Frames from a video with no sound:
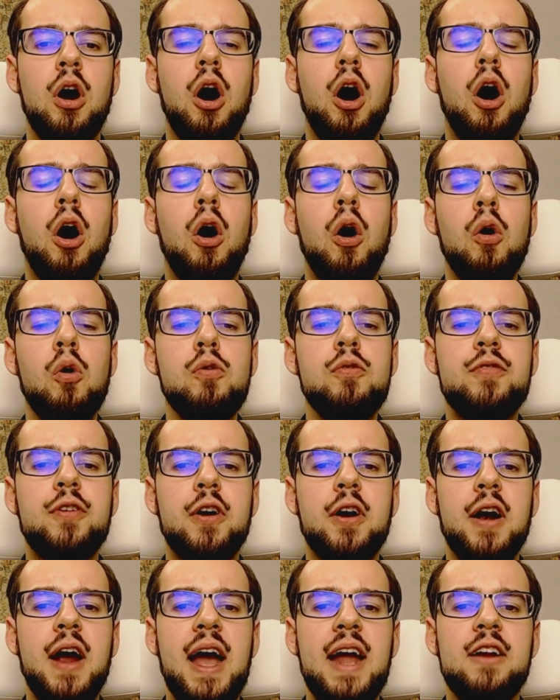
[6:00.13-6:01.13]

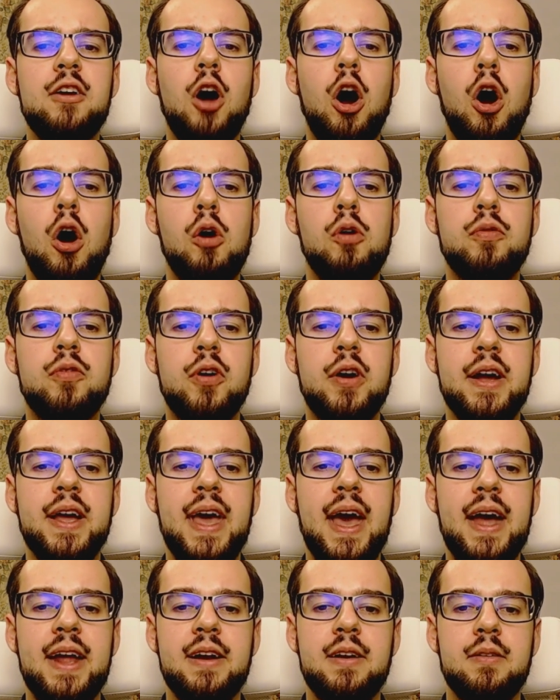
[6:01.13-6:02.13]
over and over
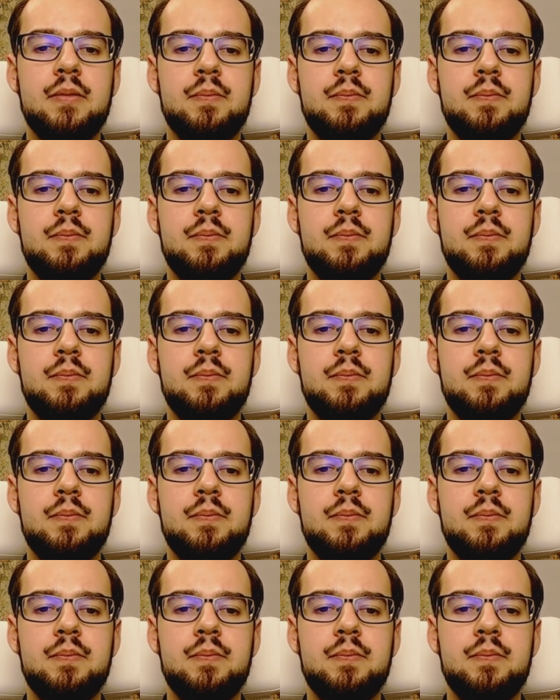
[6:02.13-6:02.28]
again.